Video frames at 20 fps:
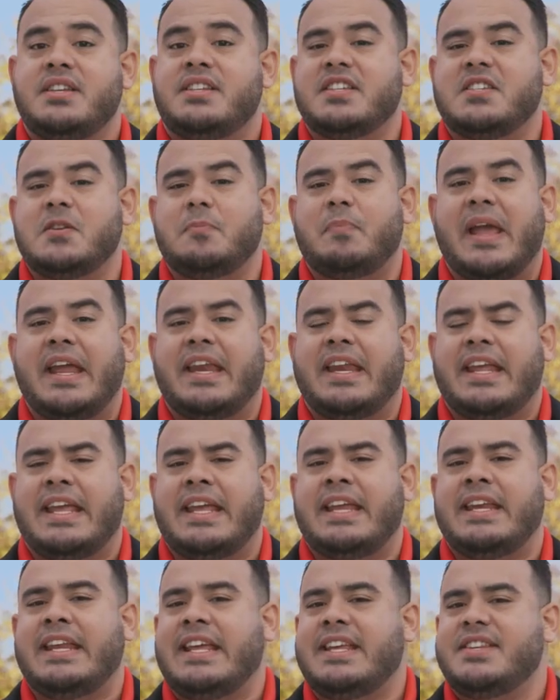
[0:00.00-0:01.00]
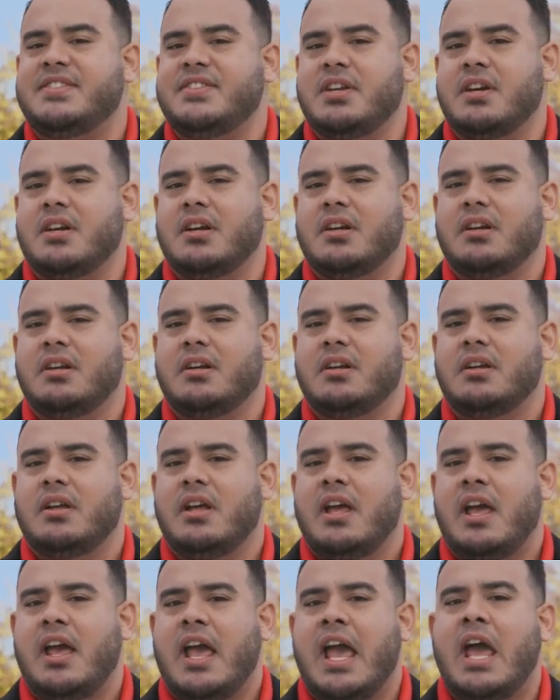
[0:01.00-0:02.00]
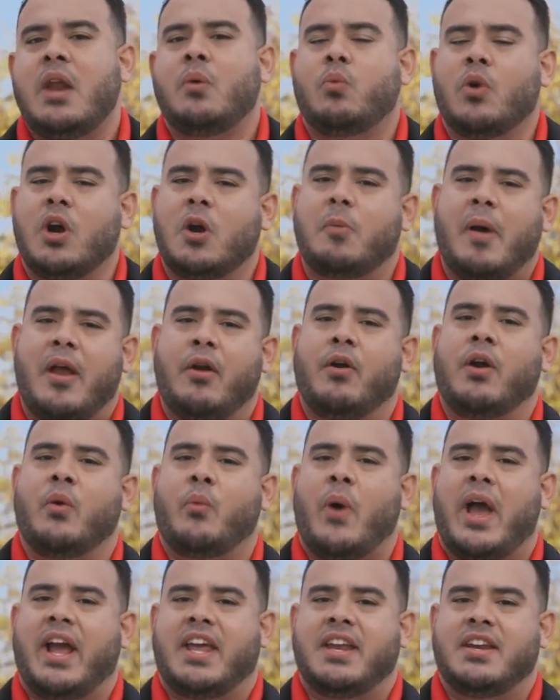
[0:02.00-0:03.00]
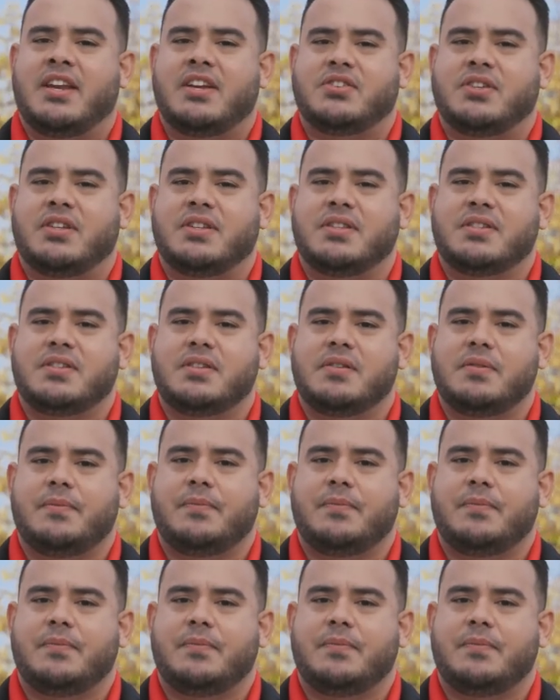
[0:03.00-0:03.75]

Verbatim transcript: dissipate heat easier, and work better in wet conditions.